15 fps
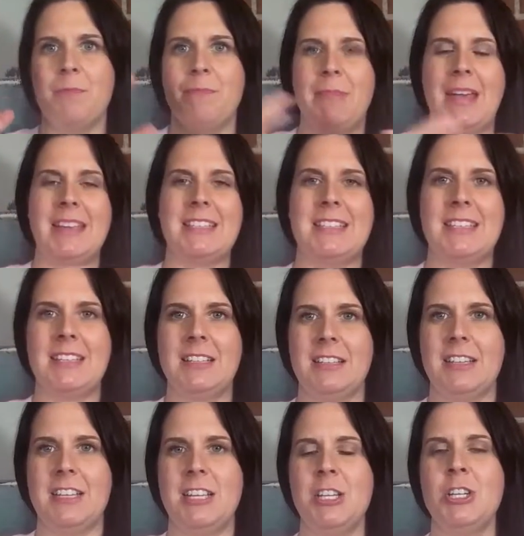
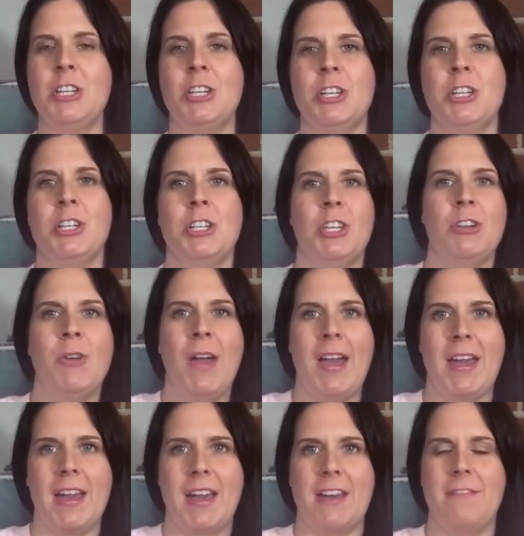Basically, you
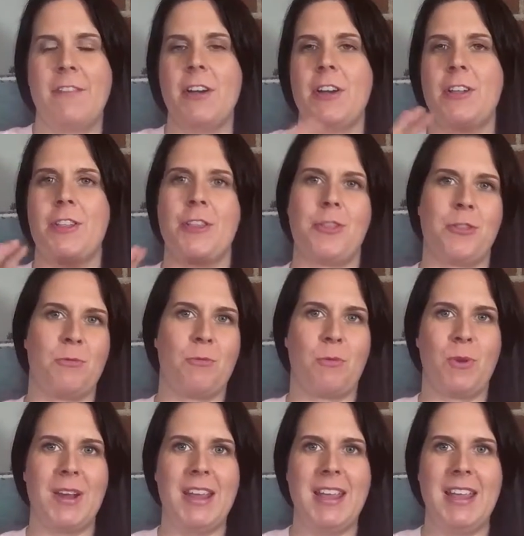have
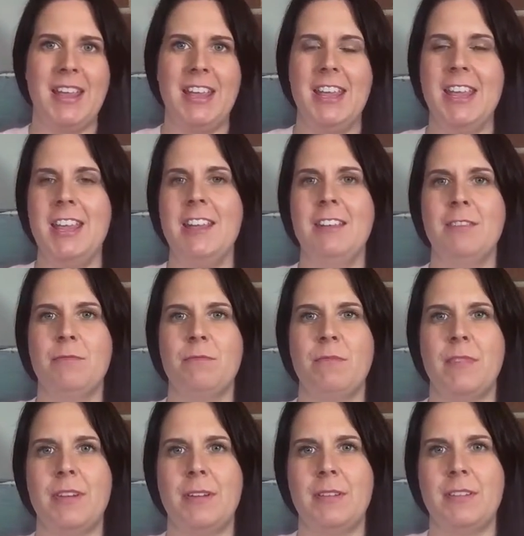three
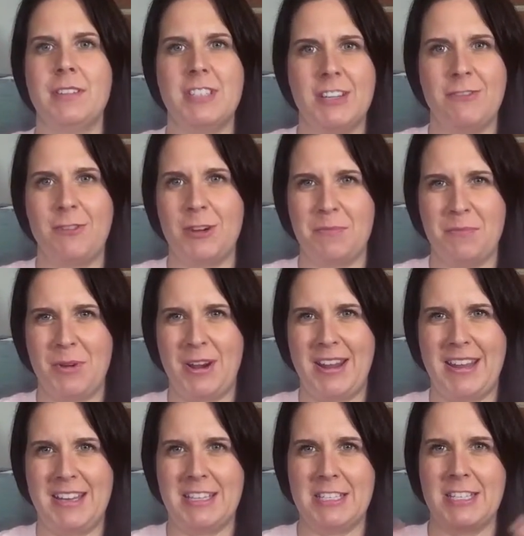different
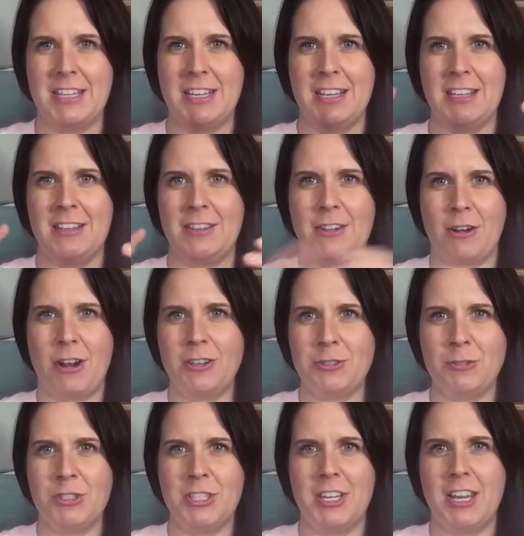brains that are all
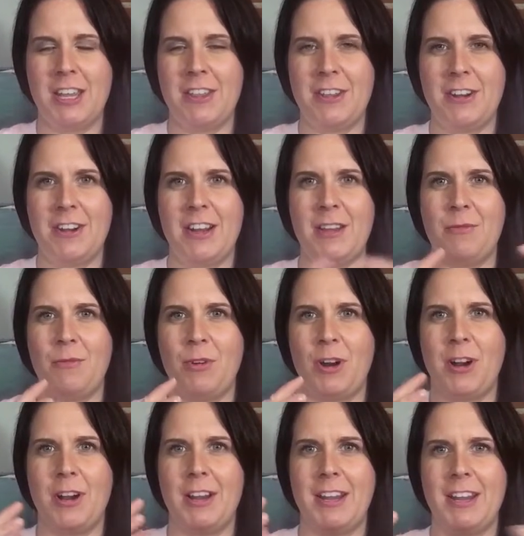squished together and
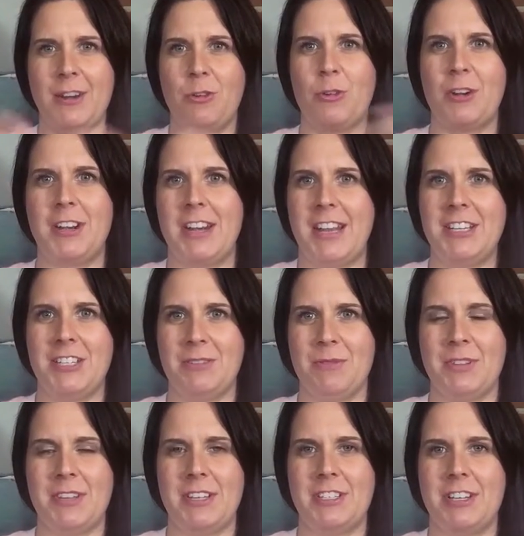work in coordination
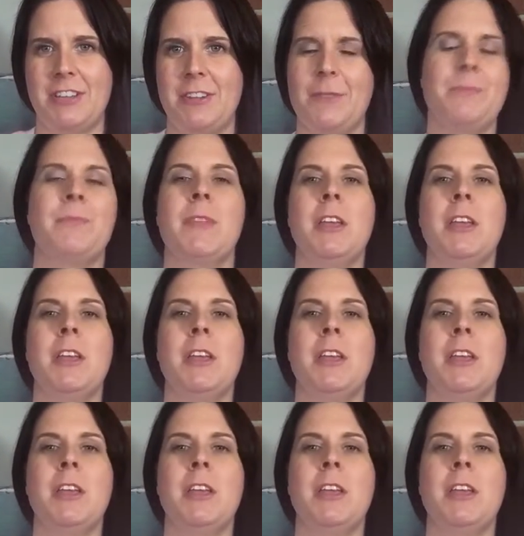with each other.